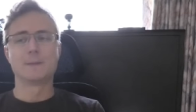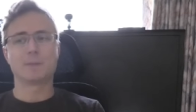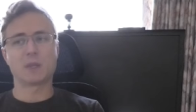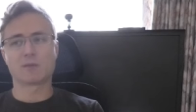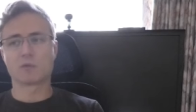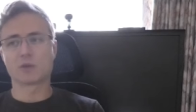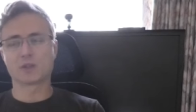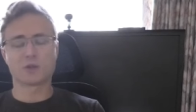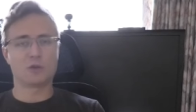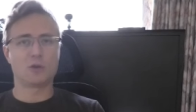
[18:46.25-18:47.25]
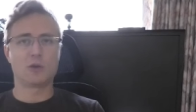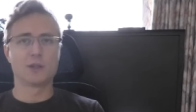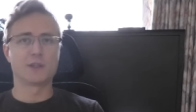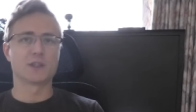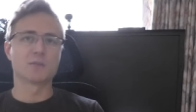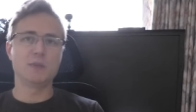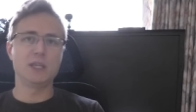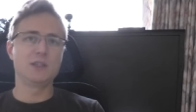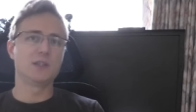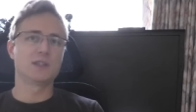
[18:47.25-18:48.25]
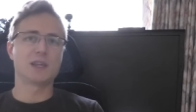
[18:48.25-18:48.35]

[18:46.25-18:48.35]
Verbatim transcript: And of course, all that this means is